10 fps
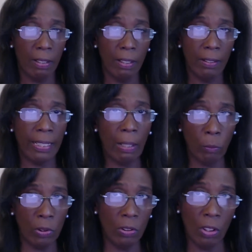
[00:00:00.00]
That
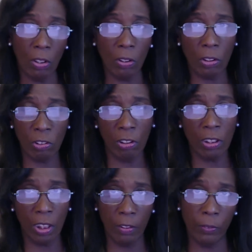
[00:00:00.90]
will not cross
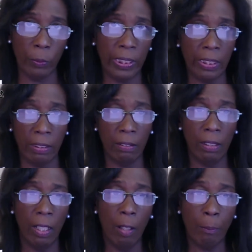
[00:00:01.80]
over with you.
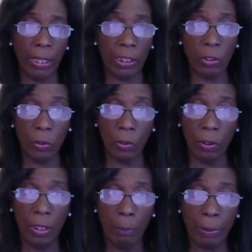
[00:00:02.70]
But
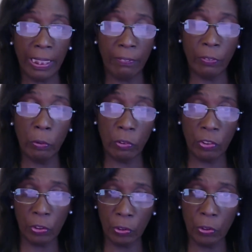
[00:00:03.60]
if your
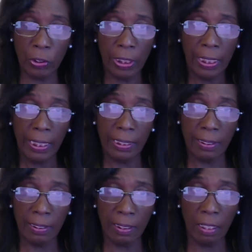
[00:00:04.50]
sword is a
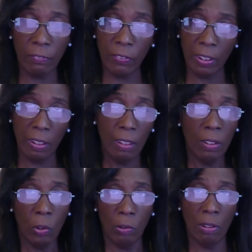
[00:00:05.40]
cipher, or an